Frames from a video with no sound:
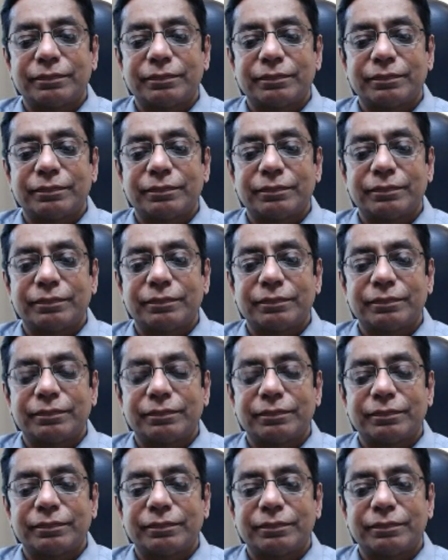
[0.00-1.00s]

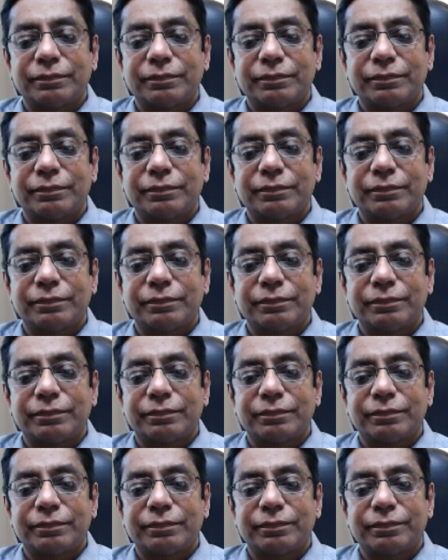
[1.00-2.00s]

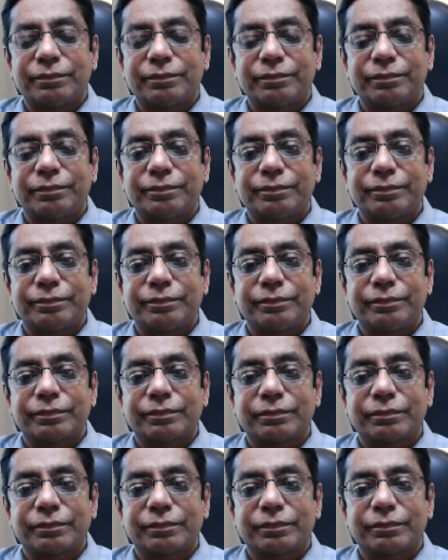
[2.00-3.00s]

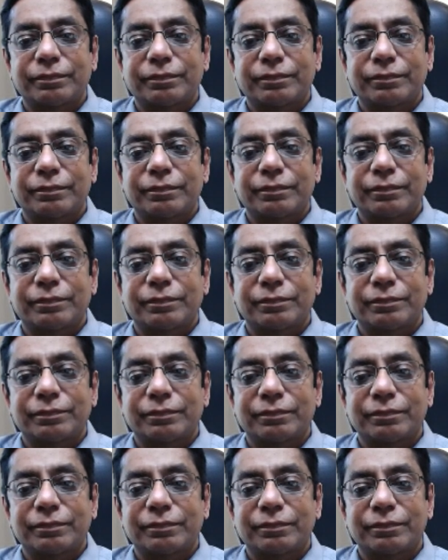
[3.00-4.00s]

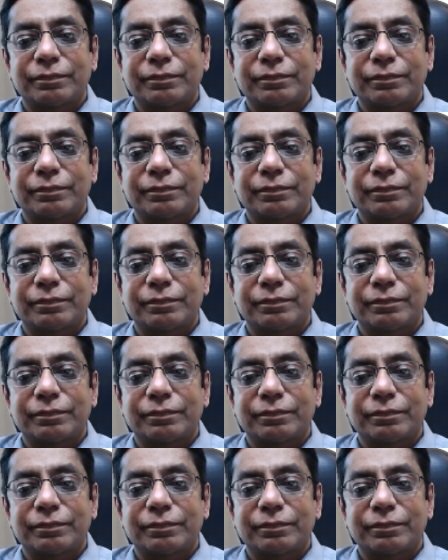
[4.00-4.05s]
[no speech]